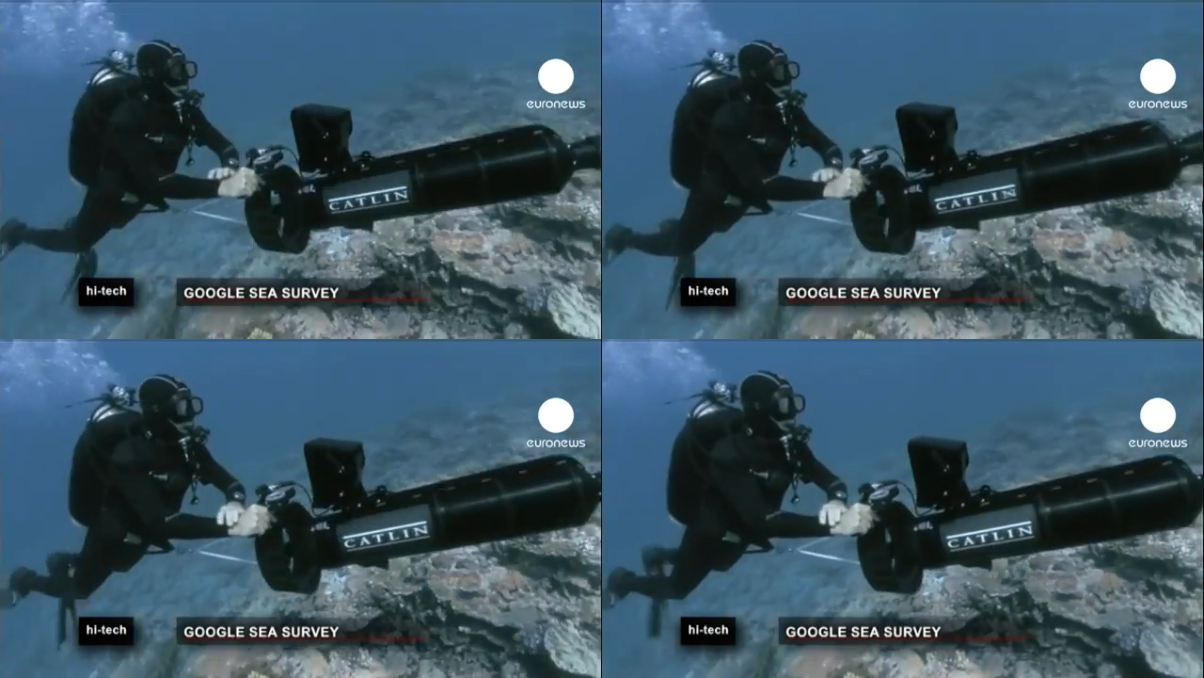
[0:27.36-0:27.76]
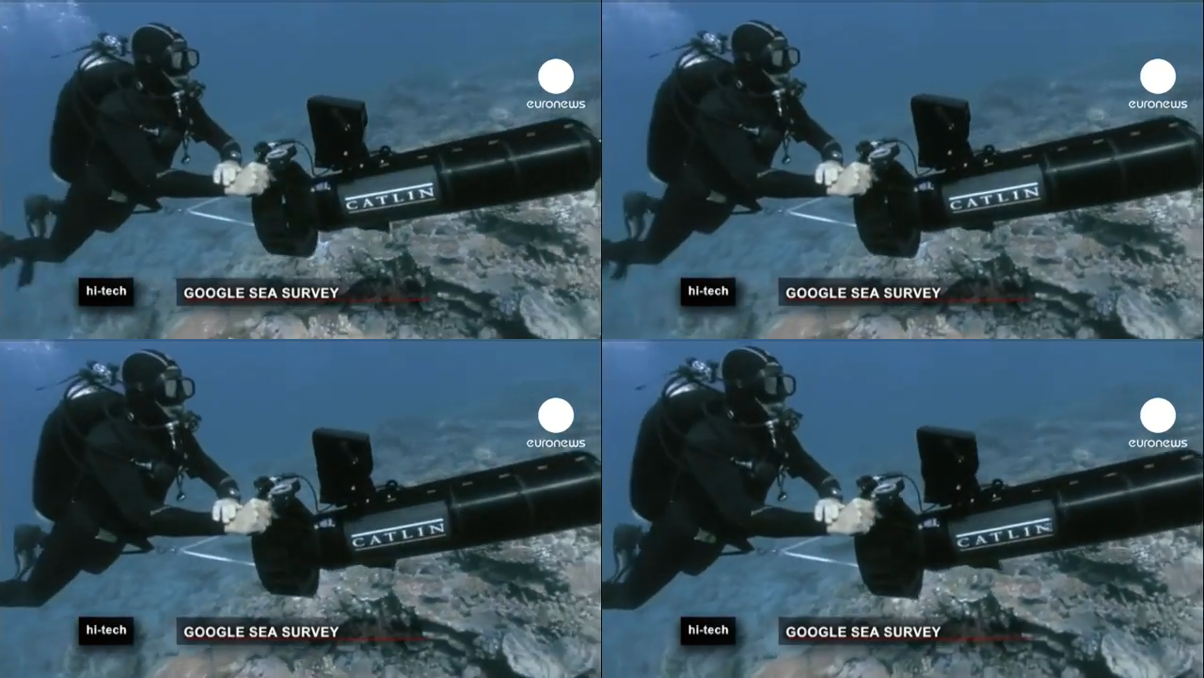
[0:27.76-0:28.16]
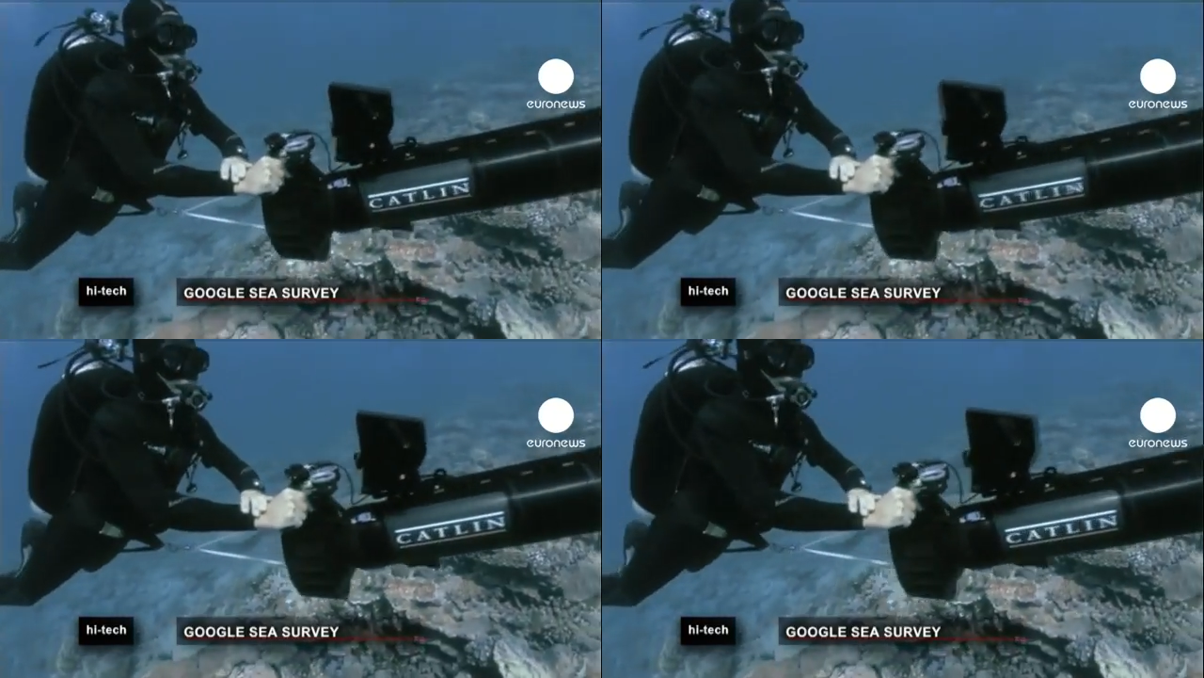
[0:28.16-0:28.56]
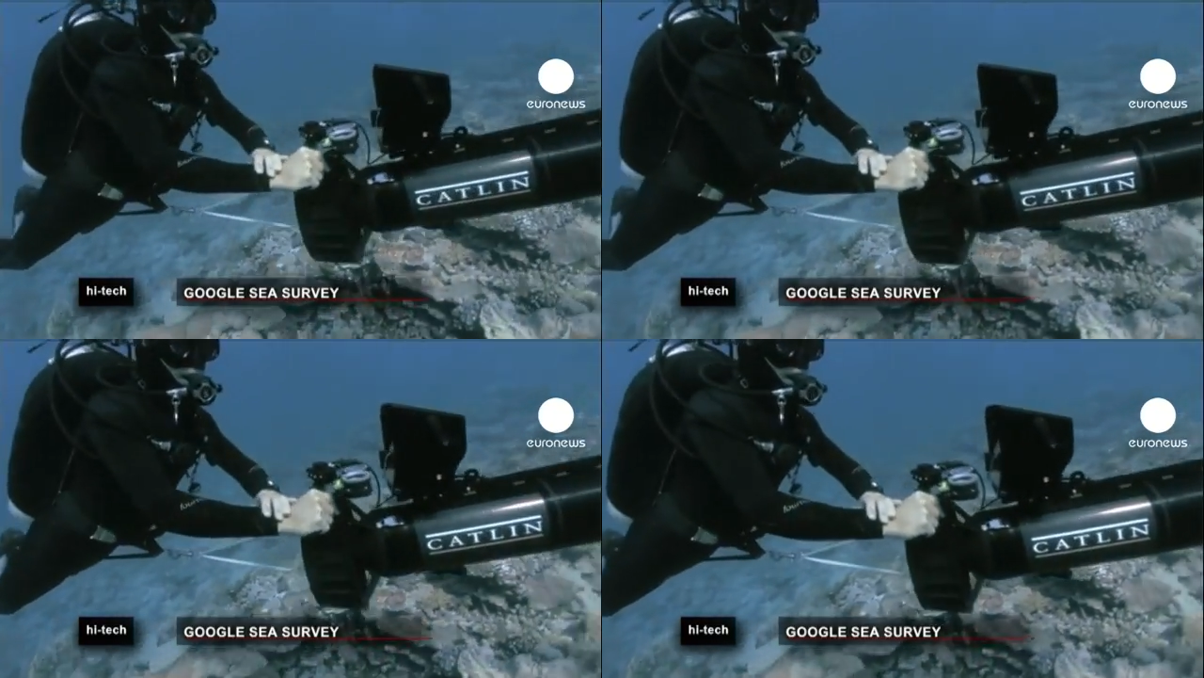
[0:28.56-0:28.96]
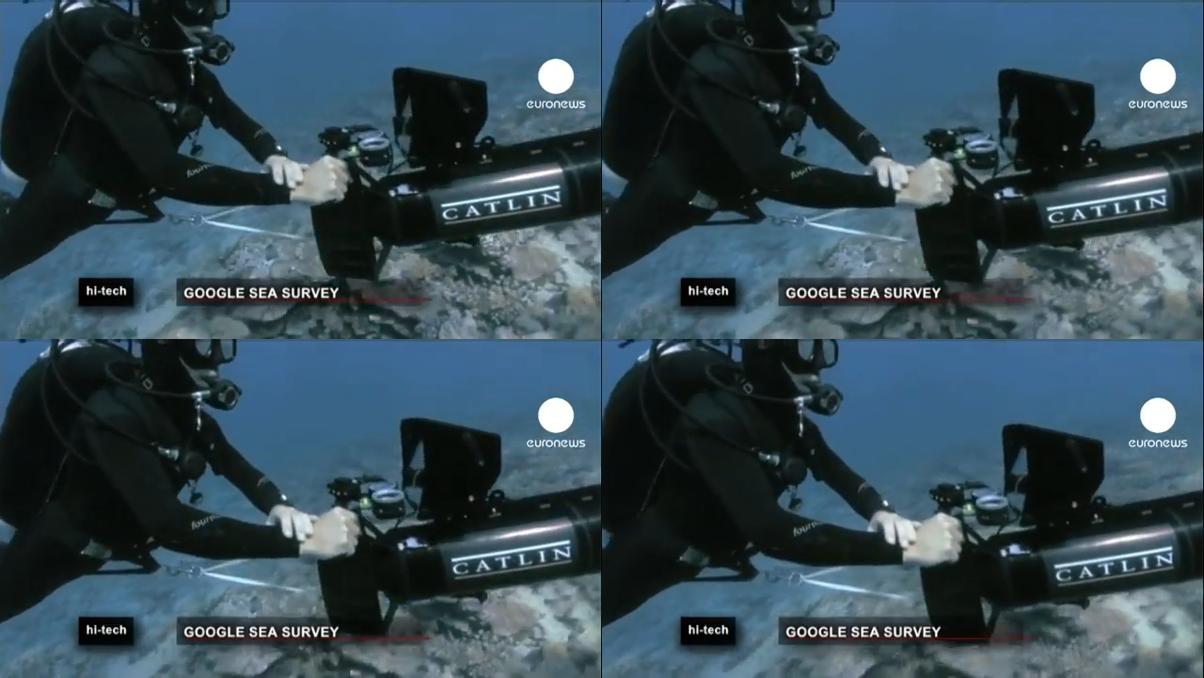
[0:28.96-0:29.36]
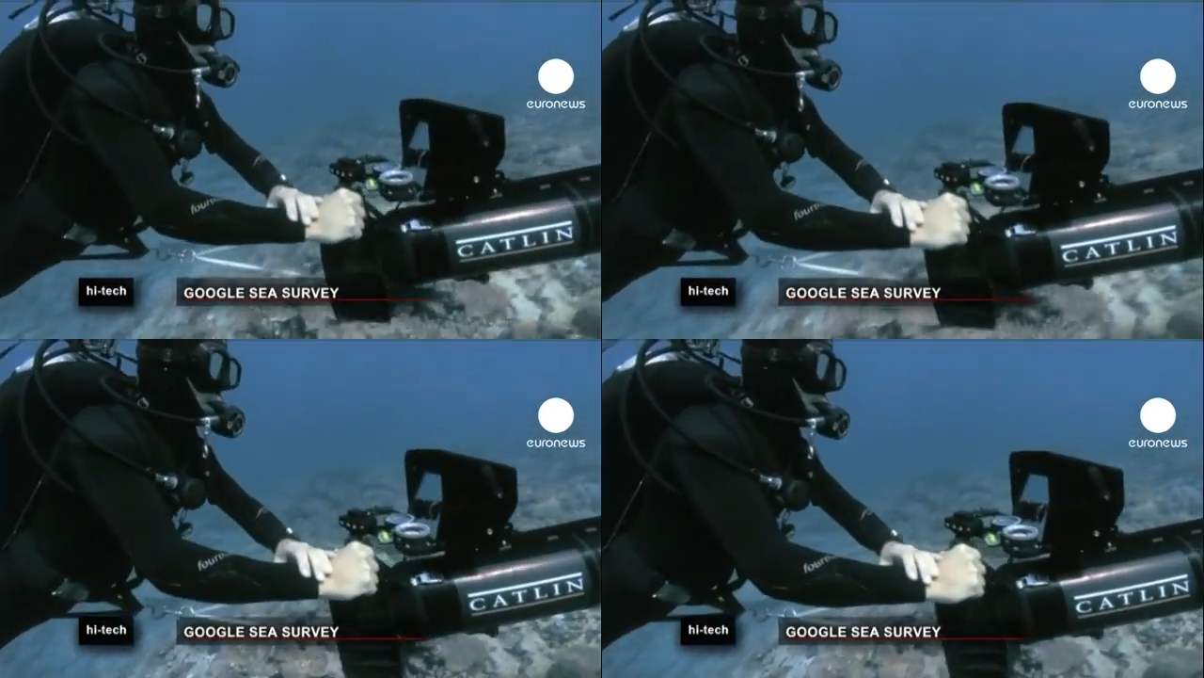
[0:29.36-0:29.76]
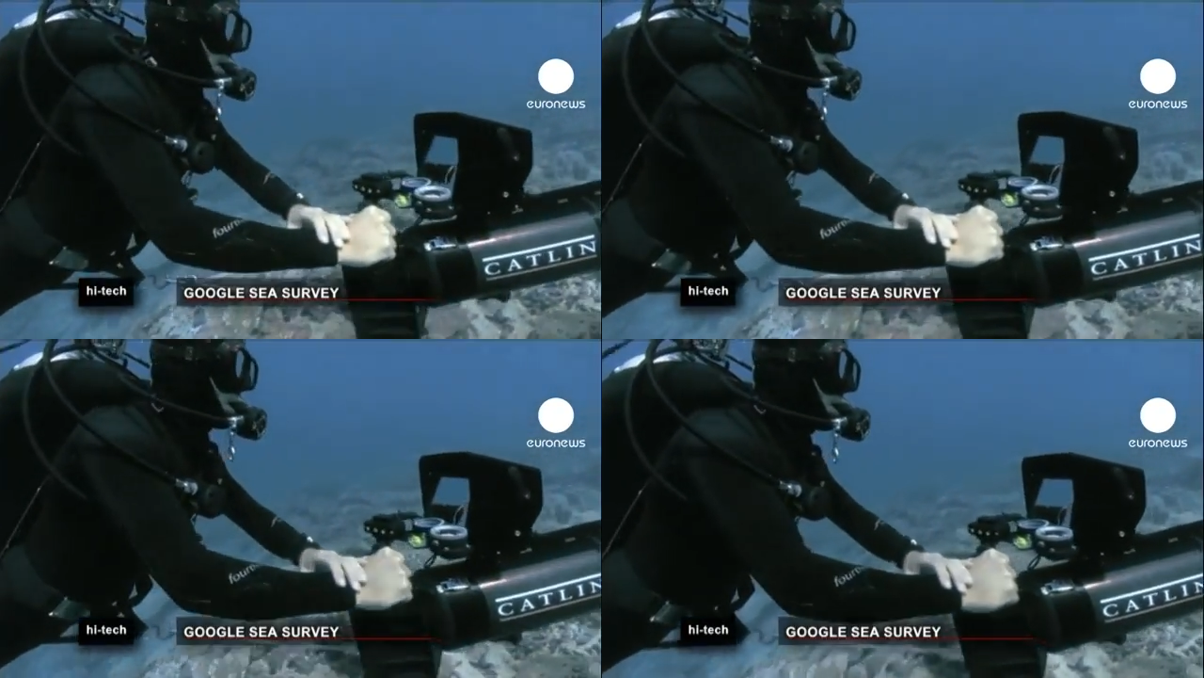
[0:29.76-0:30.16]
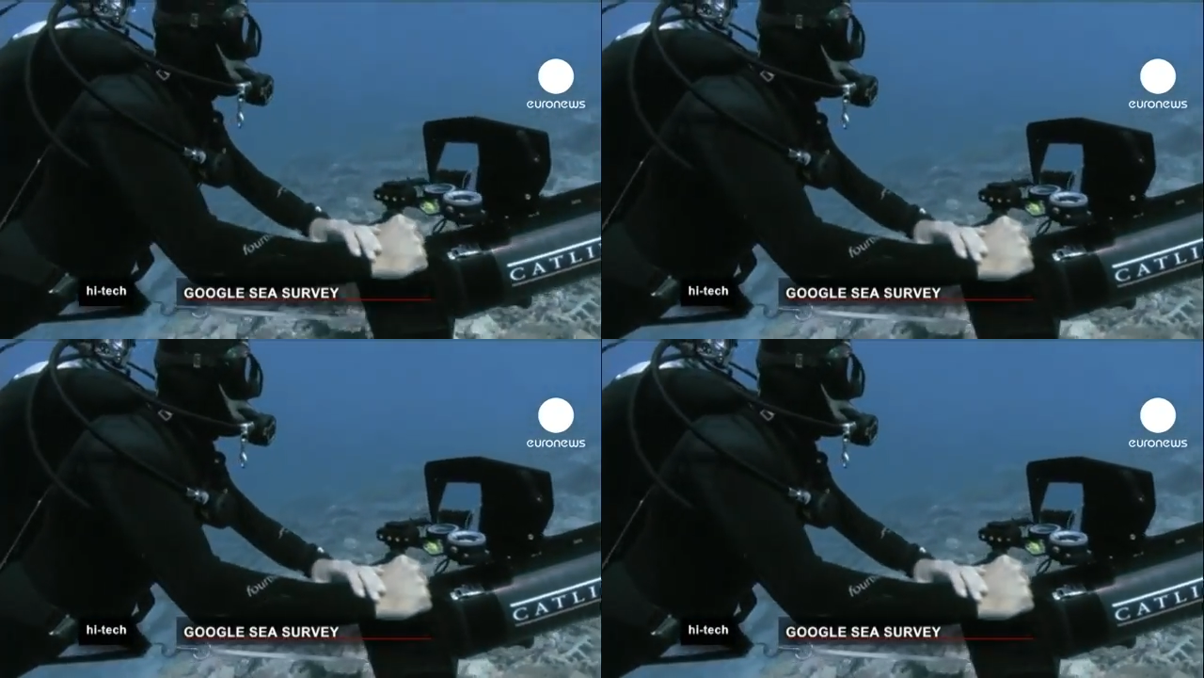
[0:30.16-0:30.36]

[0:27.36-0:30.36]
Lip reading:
(no speaker visible)